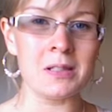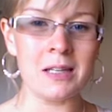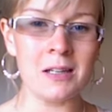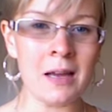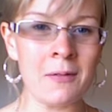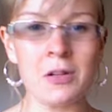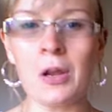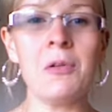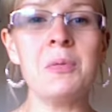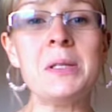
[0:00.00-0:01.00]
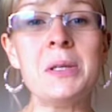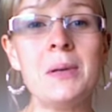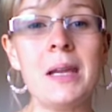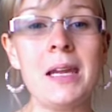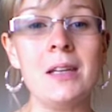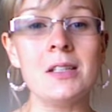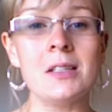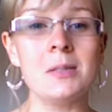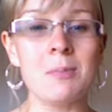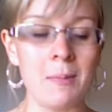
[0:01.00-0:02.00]
They don't have to be too neat,
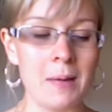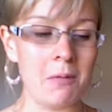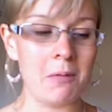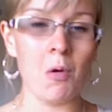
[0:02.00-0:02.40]
just maybe